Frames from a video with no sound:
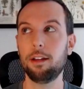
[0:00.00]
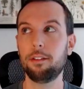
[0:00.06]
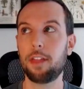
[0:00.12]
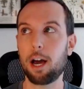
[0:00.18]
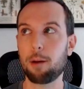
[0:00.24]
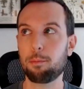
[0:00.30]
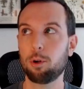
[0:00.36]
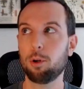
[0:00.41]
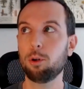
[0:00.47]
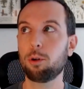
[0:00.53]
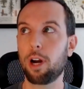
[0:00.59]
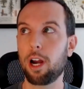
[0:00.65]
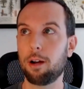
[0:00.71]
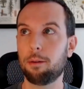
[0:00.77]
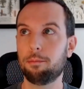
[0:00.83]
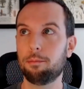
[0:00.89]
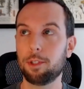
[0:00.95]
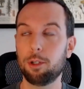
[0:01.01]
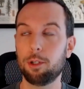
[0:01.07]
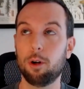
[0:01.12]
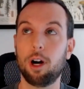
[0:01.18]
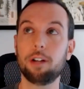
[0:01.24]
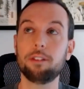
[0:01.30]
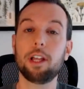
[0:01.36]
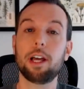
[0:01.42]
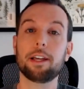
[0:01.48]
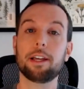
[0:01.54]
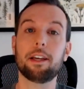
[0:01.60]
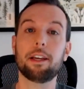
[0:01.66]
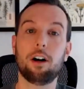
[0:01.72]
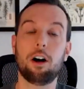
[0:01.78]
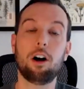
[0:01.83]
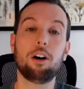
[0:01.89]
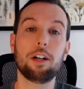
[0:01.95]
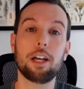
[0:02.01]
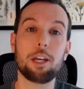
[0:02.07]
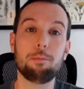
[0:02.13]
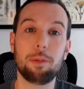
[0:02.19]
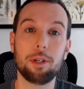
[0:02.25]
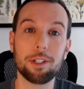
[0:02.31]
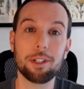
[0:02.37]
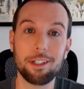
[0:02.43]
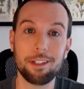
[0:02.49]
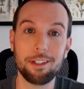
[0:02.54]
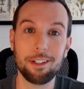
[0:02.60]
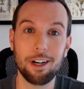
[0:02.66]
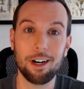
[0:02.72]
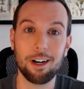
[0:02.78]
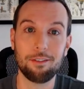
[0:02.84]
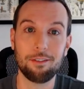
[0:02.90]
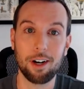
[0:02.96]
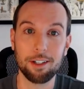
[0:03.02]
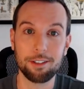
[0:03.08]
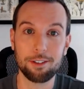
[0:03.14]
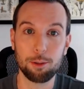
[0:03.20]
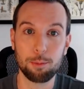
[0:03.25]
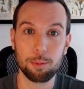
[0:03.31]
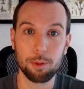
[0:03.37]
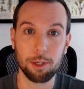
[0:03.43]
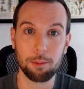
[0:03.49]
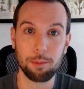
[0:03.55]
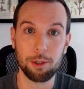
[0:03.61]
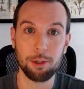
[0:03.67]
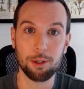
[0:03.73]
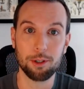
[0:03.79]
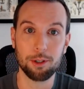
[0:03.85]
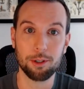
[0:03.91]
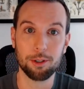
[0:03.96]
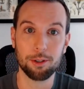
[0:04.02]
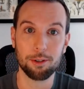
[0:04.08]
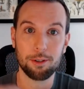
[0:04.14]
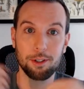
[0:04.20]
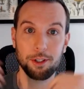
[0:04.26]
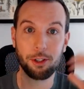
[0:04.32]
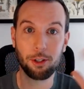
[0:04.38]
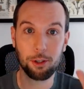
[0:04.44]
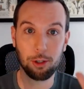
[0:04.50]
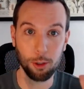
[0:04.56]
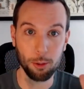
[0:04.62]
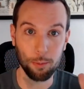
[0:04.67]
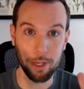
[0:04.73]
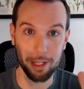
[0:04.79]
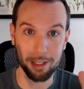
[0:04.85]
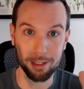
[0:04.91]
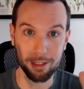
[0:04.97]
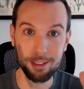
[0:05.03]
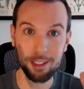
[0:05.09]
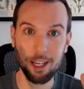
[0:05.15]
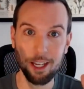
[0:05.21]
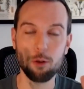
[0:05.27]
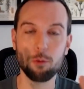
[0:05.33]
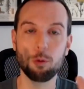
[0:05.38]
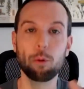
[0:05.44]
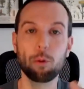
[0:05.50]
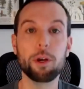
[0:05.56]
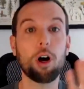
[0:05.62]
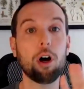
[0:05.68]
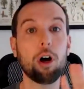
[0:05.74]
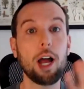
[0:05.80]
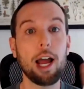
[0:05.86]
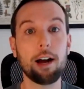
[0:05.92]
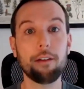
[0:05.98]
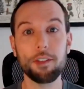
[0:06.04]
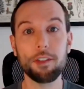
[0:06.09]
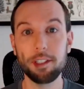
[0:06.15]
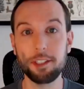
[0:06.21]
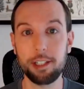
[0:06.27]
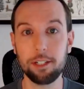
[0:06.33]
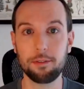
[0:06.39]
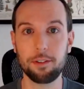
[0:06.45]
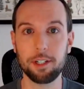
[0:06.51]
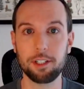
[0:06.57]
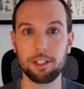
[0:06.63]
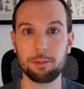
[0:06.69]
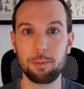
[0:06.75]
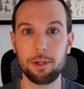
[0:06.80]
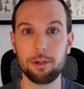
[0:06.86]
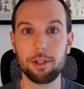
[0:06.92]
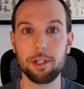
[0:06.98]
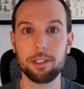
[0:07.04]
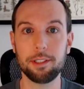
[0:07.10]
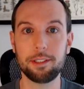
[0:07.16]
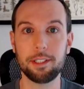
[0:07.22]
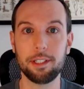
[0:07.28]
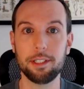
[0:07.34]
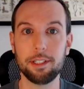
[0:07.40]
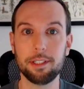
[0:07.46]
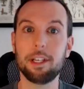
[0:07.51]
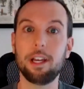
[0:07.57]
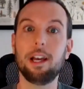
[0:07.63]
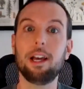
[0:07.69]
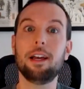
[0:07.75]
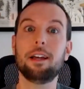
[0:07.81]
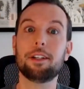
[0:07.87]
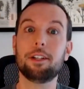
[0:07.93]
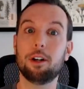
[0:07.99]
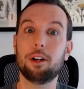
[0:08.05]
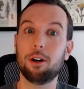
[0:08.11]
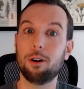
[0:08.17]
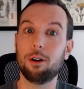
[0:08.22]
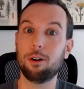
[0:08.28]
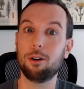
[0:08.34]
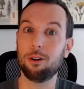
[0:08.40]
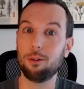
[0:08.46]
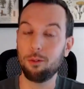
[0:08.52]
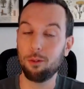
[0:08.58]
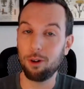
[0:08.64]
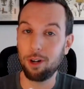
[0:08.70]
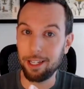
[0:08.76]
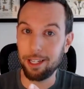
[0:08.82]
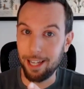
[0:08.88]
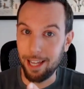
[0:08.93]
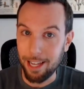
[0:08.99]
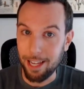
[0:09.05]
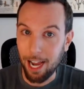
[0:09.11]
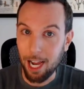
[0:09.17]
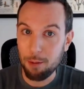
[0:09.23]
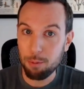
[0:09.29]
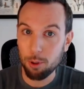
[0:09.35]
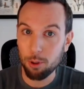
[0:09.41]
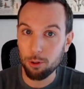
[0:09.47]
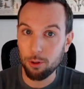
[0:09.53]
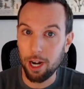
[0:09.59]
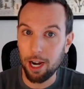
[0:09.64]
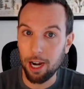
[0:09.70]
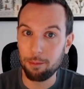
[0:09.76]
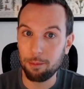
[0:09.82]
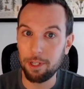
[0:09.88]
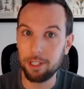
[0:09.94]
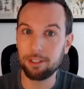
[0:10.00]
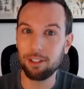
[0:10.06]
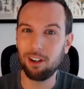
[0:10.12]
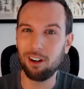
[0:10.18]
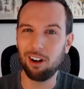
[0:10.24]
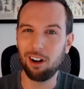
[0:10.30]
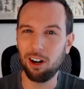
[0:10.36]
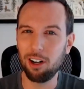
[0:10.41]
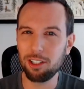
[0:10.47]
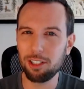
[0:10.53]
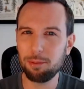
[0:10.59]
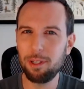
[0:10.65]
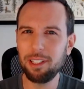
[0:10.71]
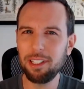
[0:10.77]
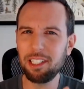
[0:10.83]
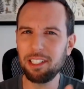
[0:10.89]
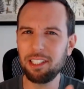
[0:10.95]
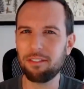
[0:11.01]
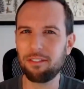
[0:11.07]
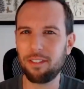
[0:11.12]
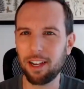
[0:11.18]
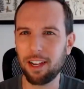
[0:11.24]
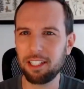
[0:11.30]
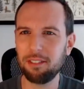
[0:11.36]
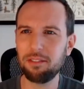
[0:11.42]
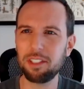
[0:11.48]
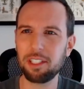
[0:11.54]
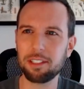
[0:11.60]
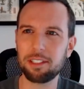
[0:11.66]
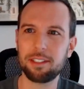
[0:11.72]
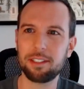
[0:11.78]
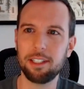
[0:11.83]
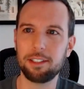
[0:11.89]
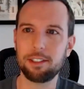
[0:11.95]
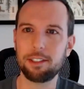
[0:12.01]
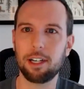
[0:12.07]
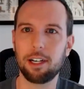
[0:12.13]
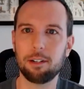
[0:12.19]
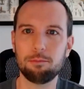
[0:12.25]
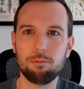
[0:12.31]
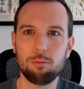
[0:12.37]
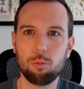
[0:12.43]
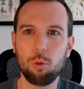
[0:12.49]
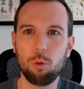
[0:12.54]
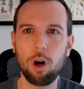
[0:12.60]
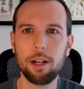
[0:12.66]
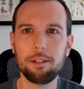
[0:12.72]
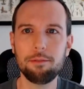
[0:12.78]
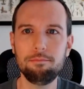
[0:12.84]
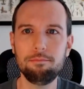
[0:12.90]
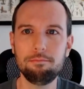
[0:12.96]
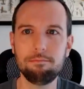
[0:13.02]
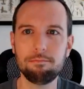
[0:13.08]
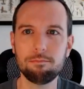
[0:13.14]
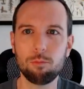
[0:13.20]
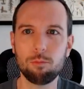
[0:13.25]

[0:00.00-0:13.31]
that program, unlike all 8 billion of us supercomputer humans, where we all have these different experiences, an AI program is ultimately, effectively, it's one